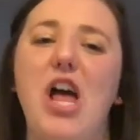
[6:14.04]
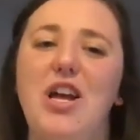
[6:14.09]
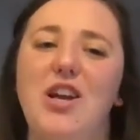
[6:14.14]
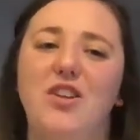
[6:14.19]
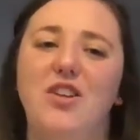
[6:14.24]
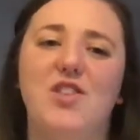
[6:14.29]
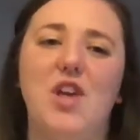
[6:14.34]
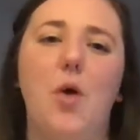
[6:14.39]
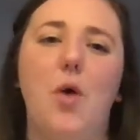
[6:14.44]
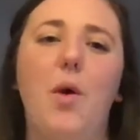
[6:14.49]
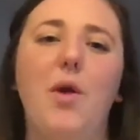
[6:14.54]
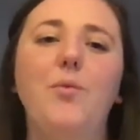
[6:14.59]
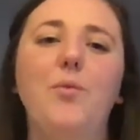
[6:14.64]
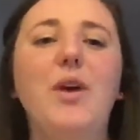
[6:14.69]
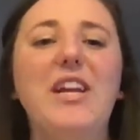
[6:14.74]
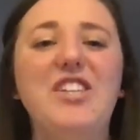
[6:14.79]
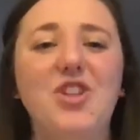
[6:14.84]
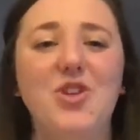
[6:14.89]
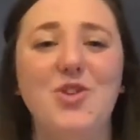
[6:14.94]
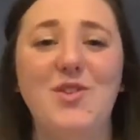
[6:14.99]
So when we
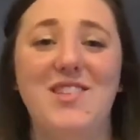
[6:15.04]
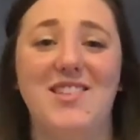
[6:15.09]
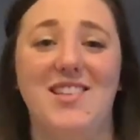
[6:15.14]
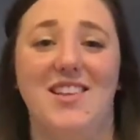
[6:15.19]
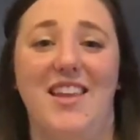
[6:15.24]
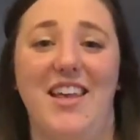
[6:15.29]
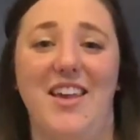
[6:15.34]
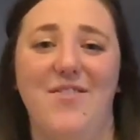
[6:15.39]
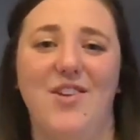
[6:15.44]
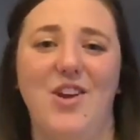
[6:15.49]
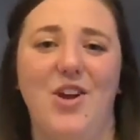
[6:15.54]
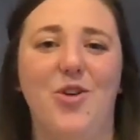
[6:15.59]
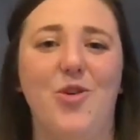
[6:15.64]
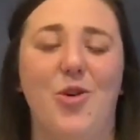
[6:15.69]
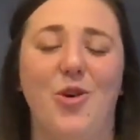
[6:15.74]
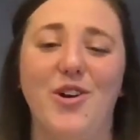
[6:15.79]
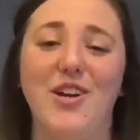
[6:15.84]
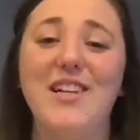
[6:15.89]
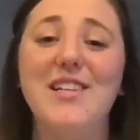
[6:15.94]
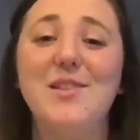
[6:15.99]
choose to live in
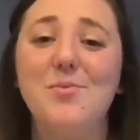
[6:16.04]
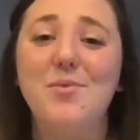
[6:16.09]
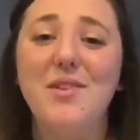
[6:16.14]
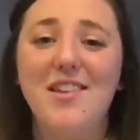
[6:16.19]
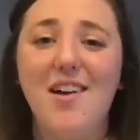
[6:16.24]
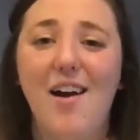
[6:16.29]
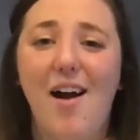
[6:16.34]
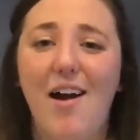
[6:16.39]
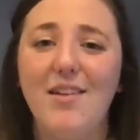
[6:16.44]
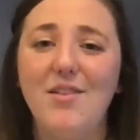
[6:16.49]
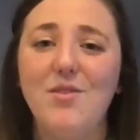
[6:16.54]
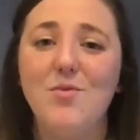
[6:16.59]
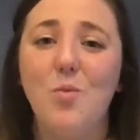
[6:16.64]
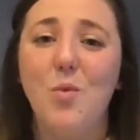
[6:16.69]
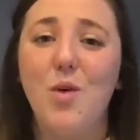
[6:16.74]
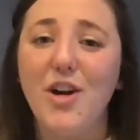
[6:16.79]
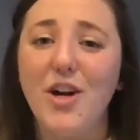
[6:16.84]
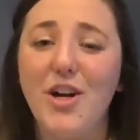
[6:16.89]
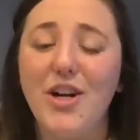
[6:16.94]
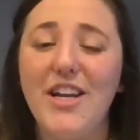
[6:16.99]
accordance with God's
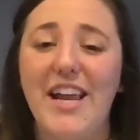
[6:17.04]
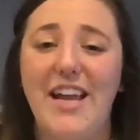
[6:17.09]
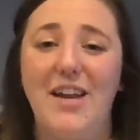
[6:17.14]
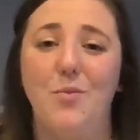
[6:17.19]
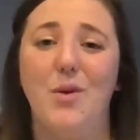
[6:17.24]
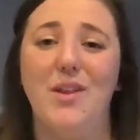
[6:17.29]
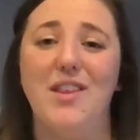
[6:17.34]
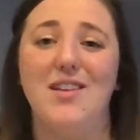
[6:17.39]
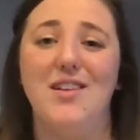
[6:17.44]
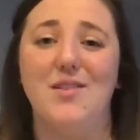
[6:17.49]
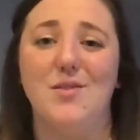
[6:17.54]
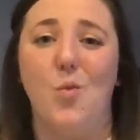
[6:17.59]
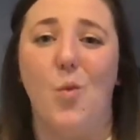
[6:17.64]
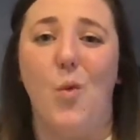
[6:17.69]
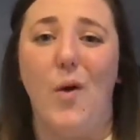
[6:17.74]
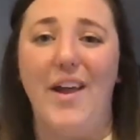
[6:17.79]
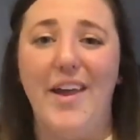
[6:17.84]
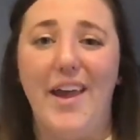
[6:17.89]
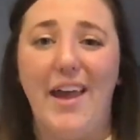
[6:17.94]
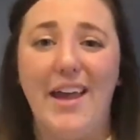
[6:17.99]
word and with his
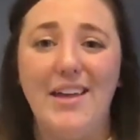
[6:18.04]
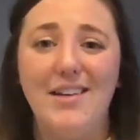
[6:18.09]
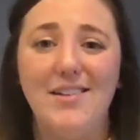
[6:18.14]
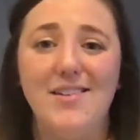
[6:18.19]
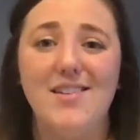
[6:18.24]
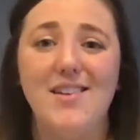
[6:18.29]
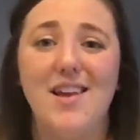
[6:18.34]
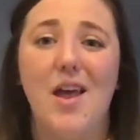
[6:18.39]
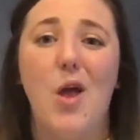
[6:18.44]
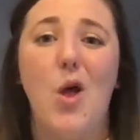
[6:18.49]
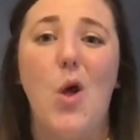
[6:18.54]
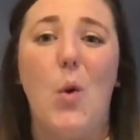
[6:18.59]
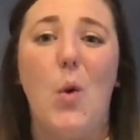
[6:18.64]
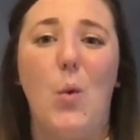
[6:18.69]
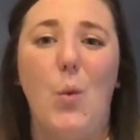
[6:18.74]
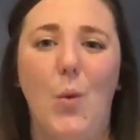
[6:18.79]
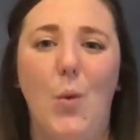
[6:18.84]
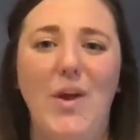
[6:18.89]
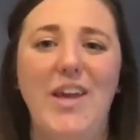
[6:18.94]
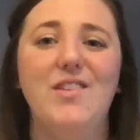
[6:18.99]
ways,
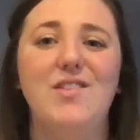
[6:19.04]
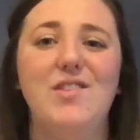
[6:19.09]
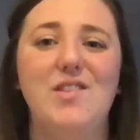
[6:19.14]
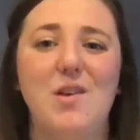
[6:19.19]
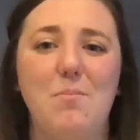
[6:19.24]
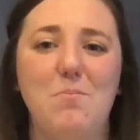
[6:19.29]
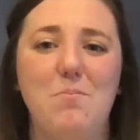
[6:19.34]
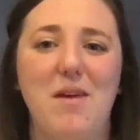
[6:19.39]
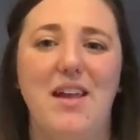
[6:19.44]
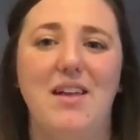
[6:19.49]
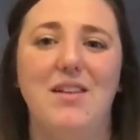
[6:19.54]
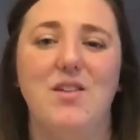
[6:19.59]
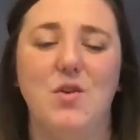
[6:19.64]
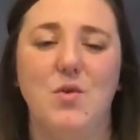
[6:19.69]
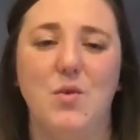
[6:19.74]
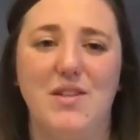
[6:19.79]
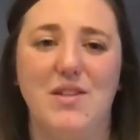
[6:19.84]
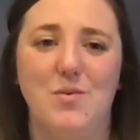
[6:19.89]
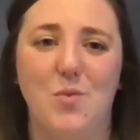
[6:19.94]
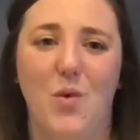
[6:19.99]
we submit to
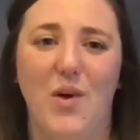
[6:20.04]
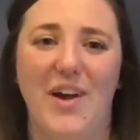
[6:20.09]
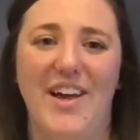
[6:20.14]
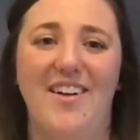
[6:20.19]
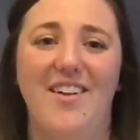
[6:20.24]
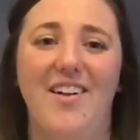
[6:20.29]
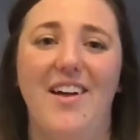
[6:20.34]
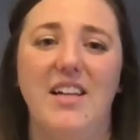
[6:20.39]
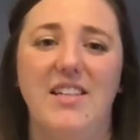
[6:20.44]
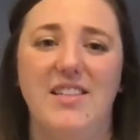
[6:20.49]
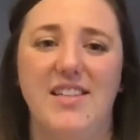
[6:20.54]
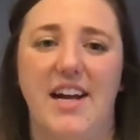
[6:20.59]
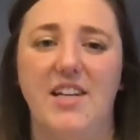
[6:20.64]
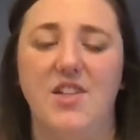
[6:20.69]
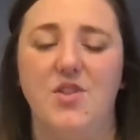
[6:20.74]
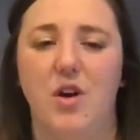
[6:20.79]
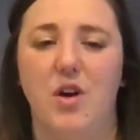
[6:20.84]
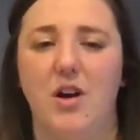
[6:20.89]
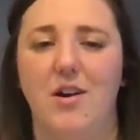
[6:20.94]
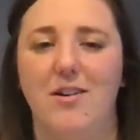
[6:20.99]
his will and die
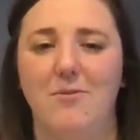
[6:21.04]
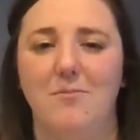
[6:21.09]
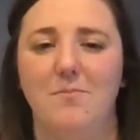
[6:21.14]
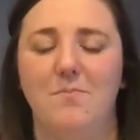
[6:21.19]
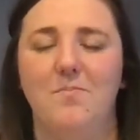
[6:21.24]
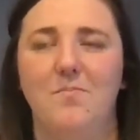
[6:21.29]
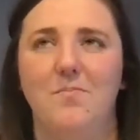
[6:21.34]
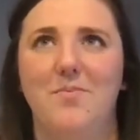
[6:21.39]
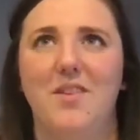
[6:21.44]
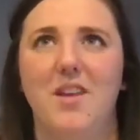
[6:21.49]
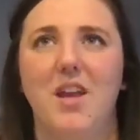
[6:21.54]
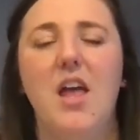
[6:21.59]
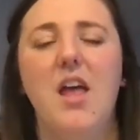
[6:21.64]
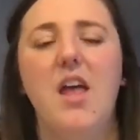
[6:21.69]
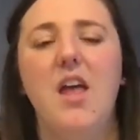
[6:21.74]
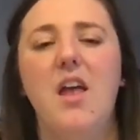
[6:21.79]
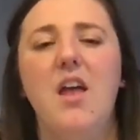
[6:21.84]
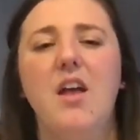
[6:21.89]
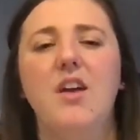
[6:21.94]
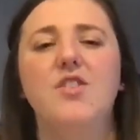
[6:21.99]
to our own.
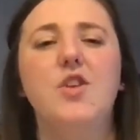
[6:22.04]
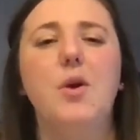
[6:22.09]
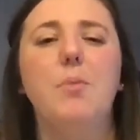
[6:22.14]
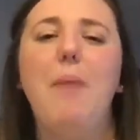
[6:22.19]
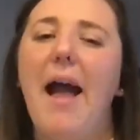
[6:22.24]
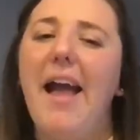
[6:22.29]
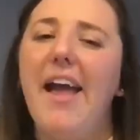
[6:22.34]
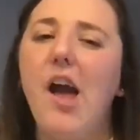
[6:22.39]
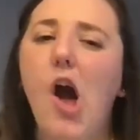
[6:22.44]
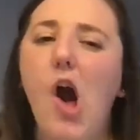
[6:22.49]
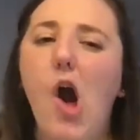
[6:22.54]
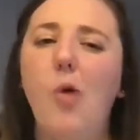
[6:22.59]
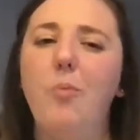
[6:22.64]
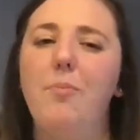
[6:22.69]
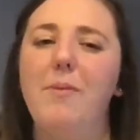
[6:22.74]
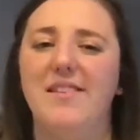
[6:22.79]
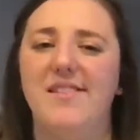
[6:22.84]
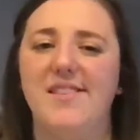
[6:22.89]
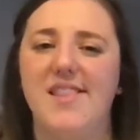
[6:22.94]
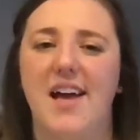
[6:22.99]
So my hope
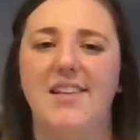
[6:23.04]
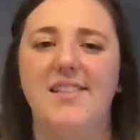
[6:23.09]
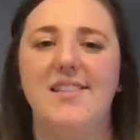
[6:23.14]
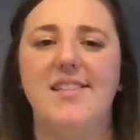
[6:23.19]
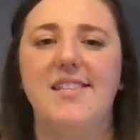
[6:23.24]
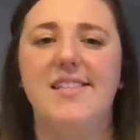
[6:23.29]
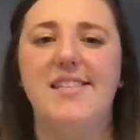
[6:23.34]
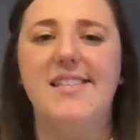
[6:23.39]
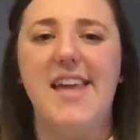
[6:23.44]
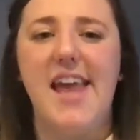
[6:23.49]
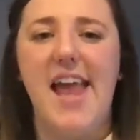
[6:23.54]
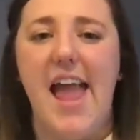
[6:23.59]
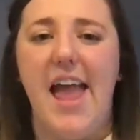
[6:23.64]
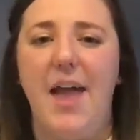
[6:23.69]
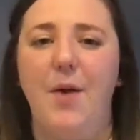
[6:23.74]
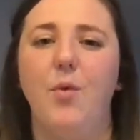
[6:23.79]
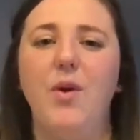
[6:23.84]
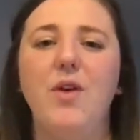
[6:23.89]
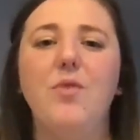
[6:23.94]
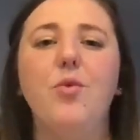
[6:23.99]
is that
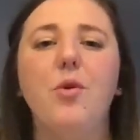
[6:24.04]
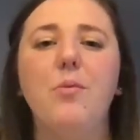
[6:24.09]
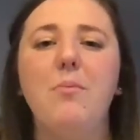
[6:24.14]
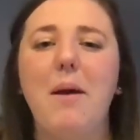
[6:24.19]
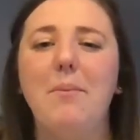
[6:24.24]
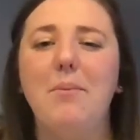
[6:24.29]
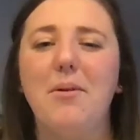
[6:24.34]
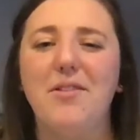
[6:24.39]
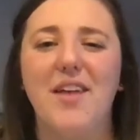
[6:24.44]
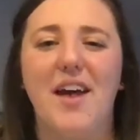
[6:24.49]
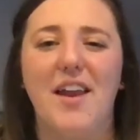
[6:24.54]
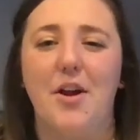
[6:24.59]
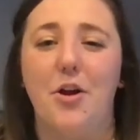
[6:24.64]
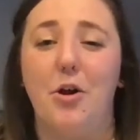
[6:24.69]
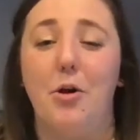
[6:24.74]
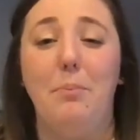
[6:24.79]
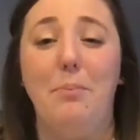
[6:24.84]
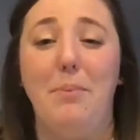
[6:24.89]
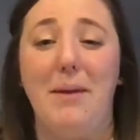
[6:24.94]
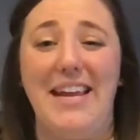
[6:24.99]
today we remember that our
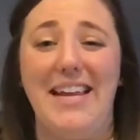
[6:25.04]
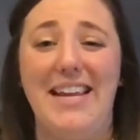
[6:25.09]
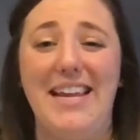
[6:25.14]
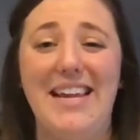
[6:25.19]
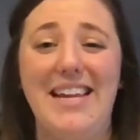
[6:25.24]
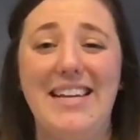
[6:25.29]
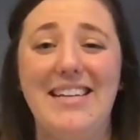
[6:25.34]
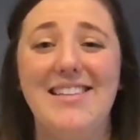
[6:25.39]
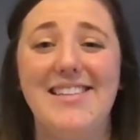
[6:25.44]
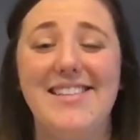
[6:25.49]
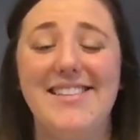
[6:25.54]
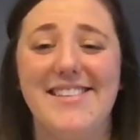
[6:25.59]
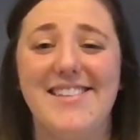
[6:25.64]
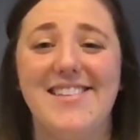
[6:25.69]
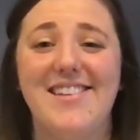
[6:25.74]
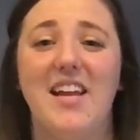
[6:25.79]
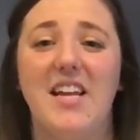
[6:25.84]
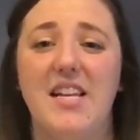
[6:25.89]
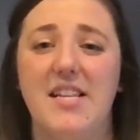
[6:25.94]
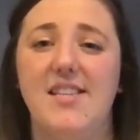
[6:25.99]
obedience
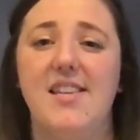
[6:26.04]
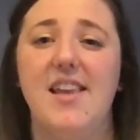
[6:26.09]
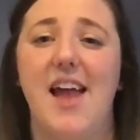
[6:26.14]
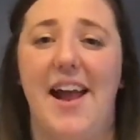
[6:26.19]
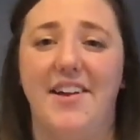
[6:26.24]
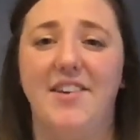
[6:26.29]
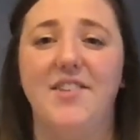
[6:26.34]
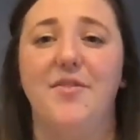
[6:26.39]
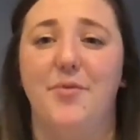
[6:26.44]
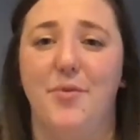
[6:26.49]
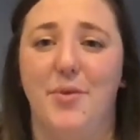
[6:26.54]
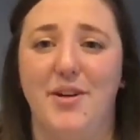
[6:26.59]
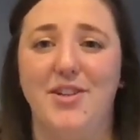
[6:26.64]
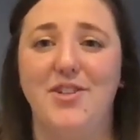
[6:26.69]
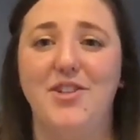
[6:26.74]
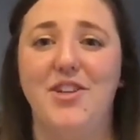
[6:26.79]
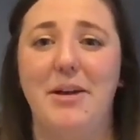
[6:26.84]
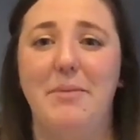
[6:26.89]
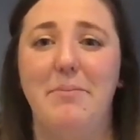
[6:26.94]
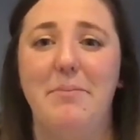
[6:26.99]
is an act of
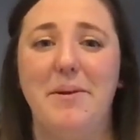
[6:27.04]
worship.